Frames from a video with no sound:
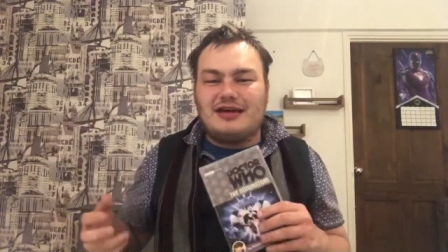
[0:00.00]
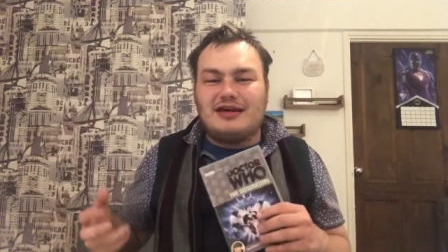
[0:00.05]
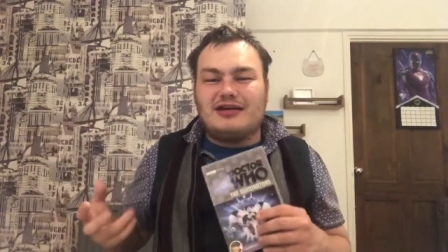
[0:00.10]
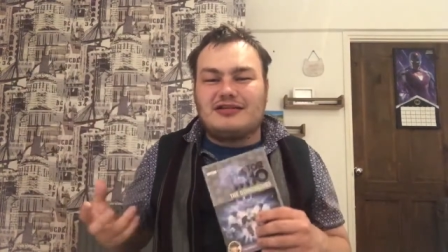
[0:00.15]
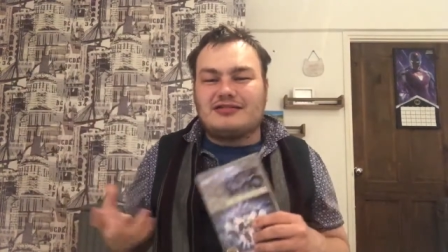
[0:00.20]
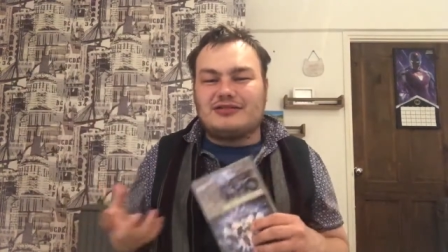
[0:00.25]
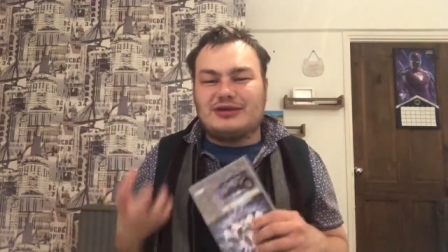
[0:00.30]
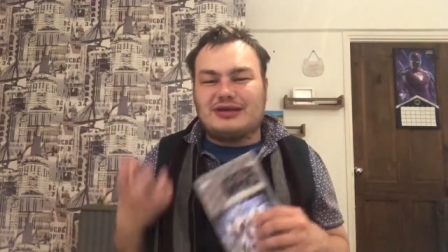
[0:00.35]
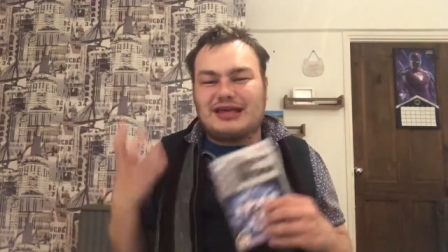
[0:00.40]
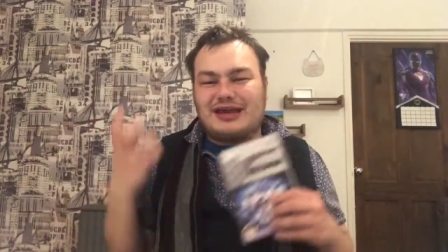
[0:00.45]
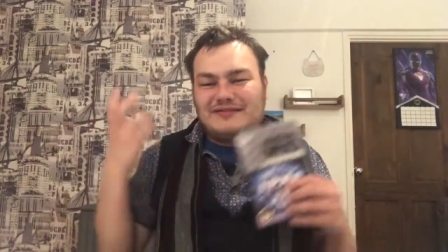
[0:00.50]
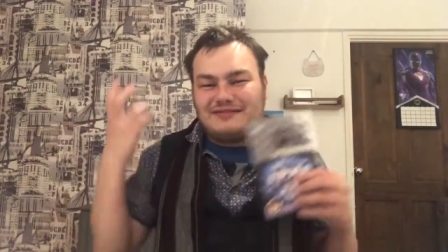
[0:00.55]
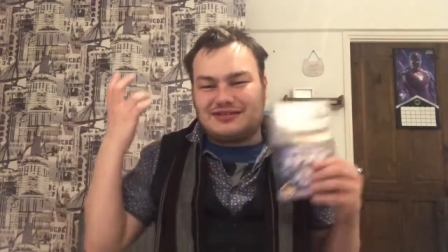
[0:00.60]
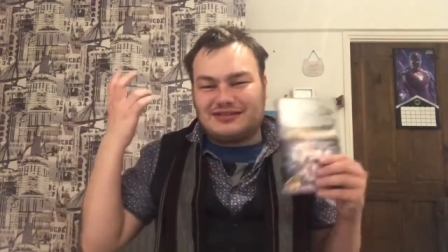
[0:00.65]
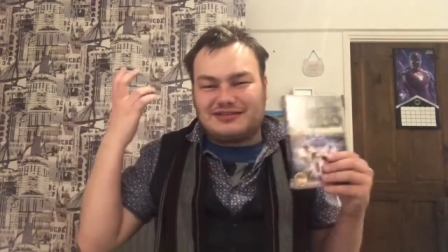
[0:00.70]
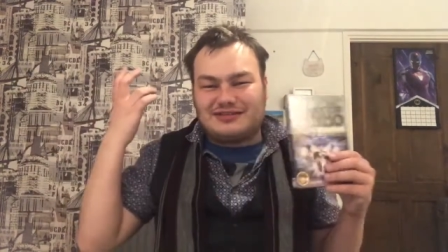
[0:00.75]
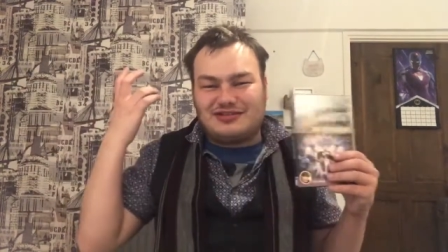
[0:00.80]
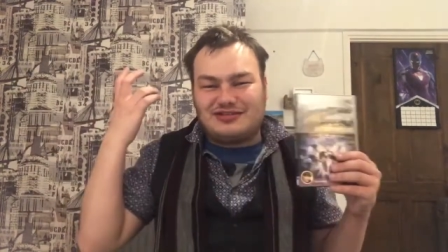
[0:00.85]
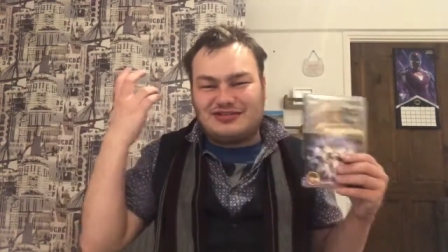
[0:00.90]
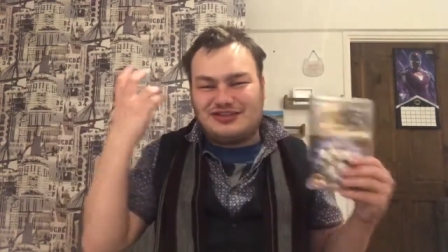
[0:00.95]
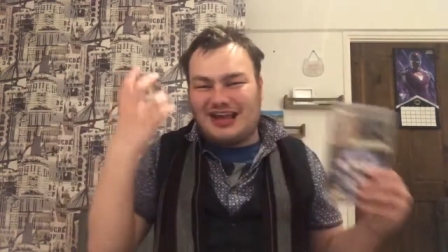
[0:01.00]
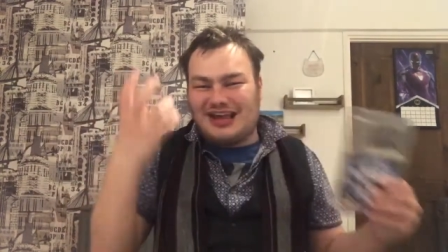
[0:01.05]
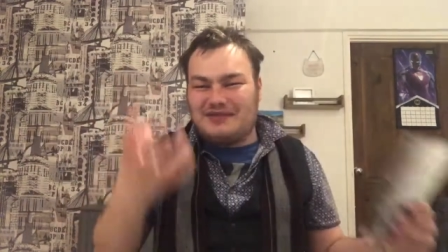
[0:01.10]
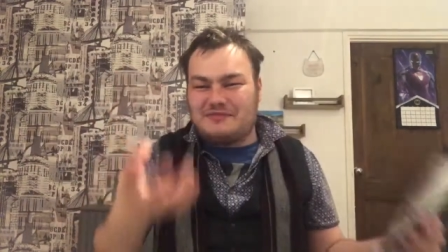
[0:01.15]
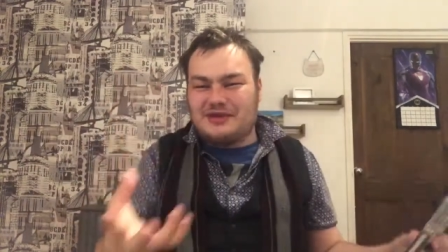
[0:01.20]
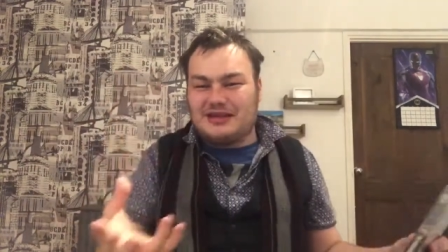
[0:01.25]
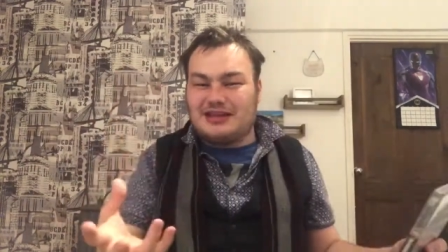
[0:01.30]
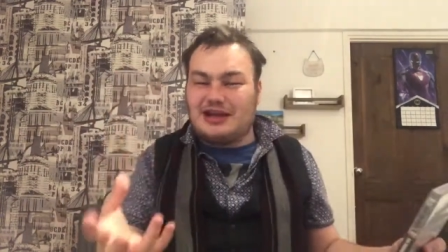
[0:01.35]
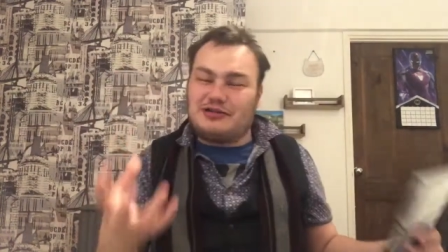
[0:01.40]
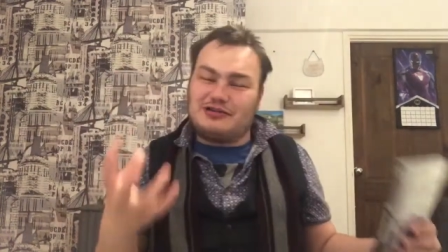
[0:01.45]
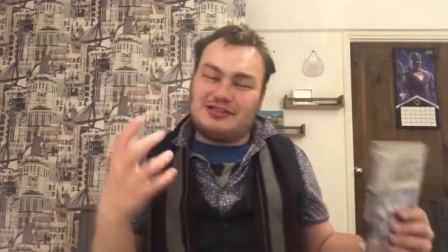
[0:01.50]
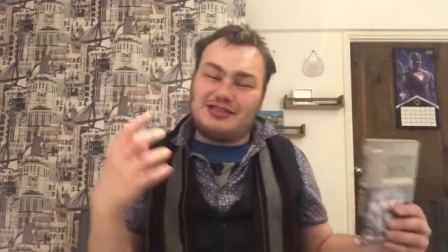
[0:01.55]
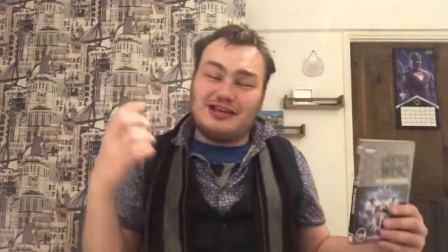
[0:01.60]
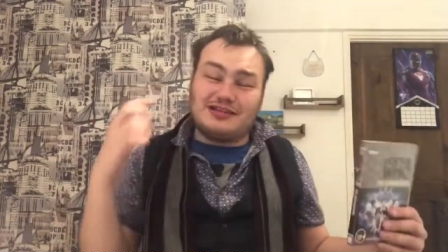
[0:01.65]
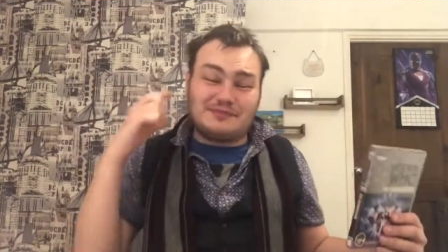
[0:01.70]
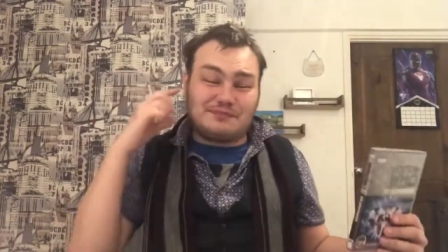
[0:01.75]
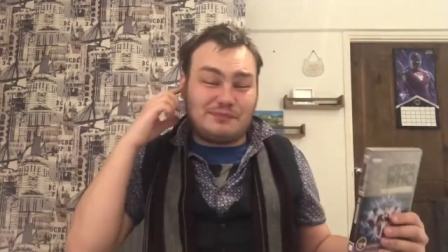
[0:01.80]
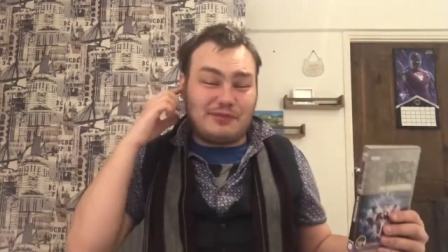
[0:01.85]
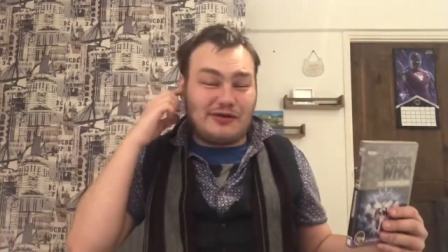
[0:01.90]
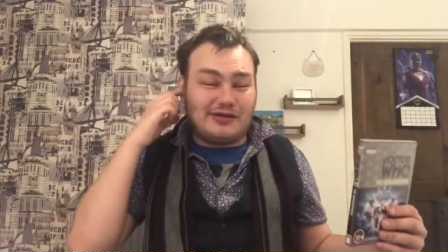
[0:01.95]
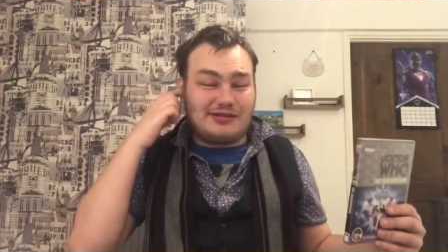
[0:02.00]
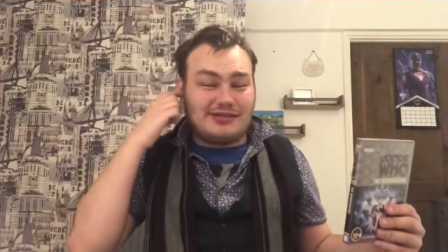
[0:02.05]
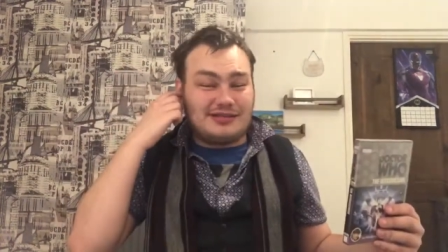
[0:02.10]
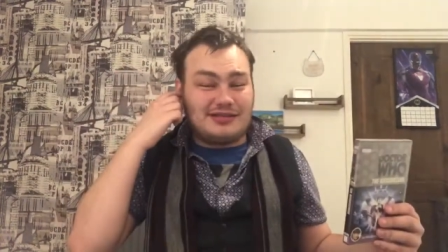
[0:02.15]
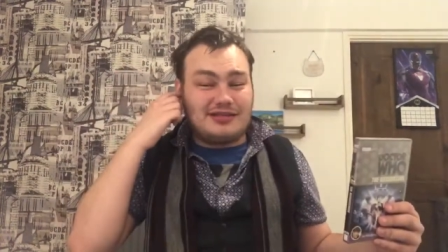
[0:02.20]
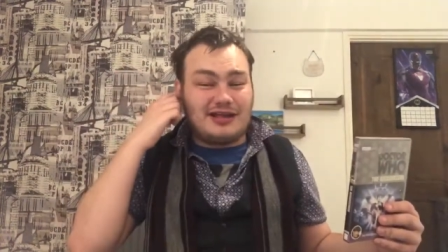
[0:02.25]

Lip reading: So he gives it to Jamie. Now at this point,